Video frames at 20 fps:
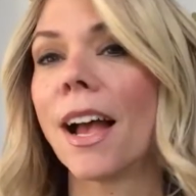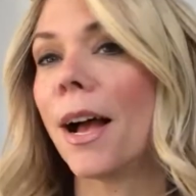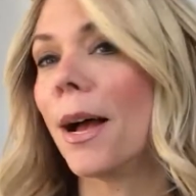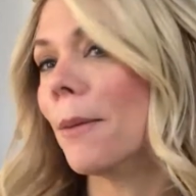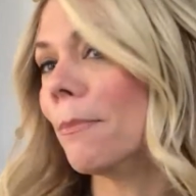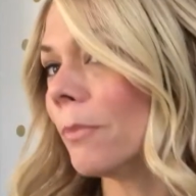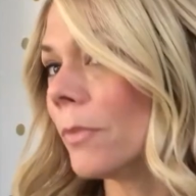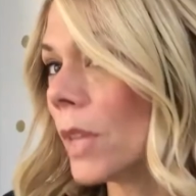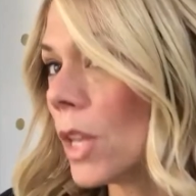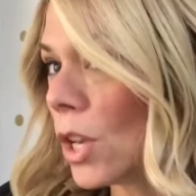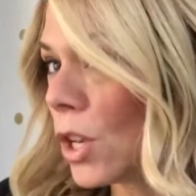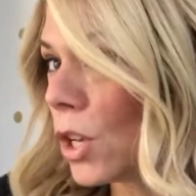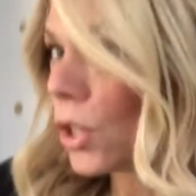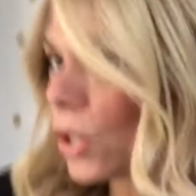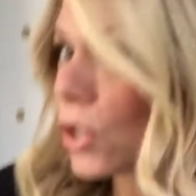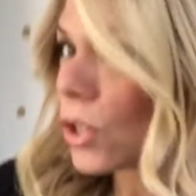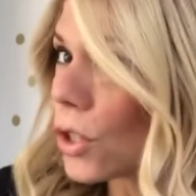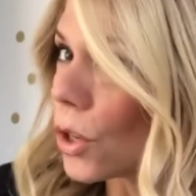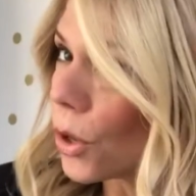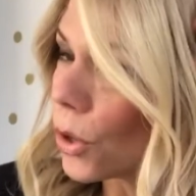Um,
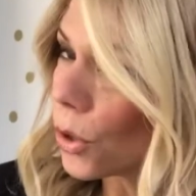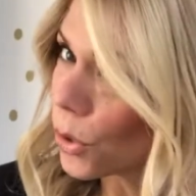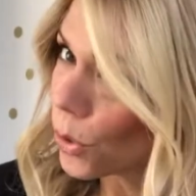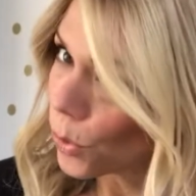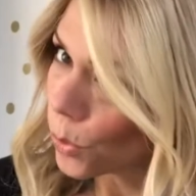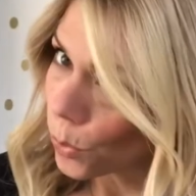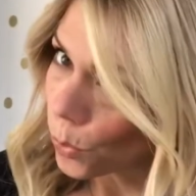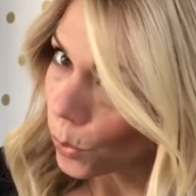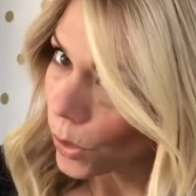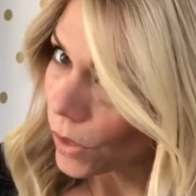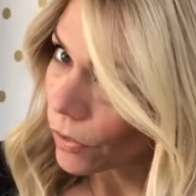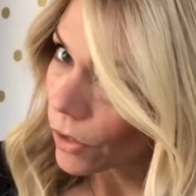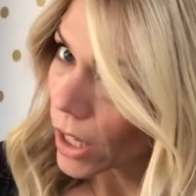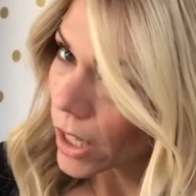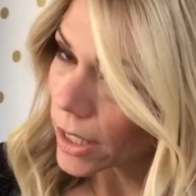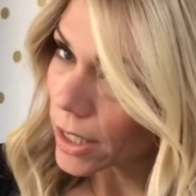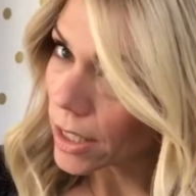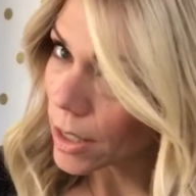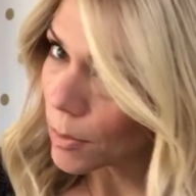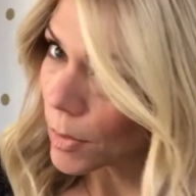so we've
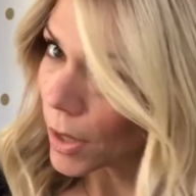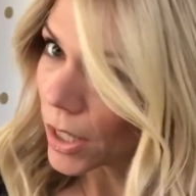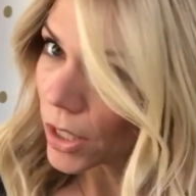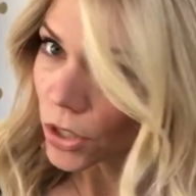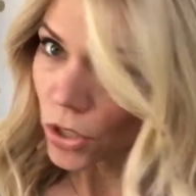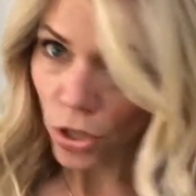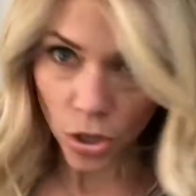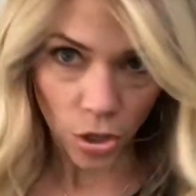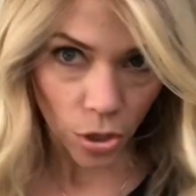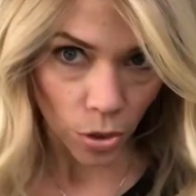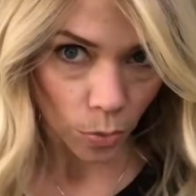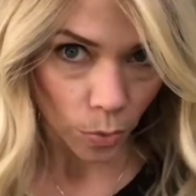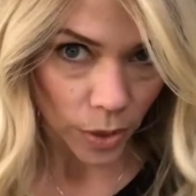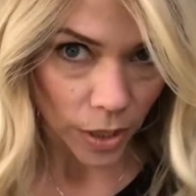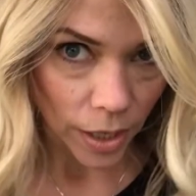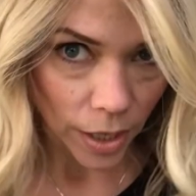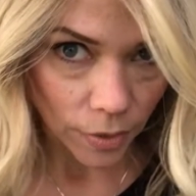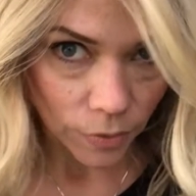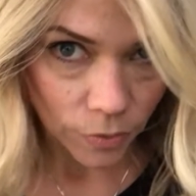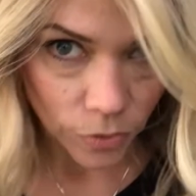customized her.
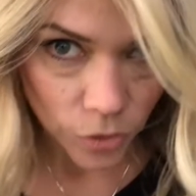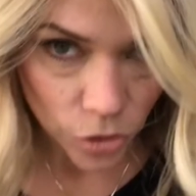We have